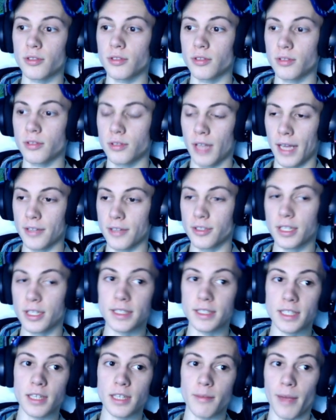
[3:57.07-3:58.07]
As you can
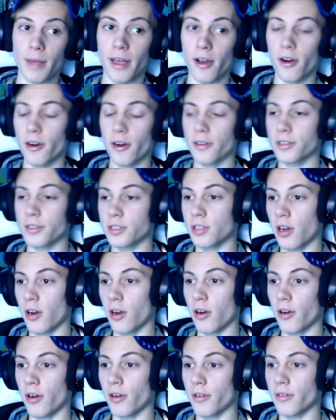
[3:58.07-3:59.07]
see, my hearts
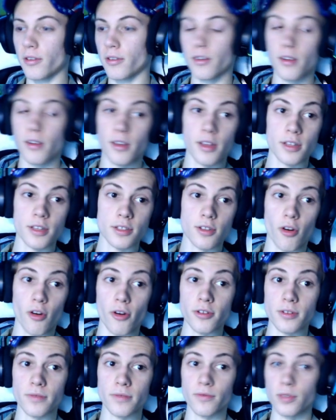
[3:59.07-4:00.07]
are starting
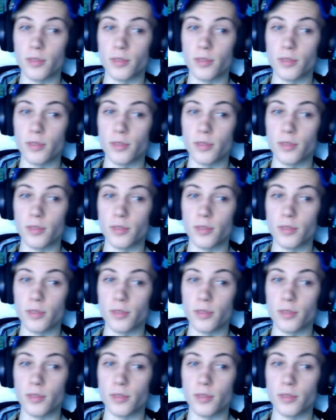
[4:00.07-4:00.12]
to freeze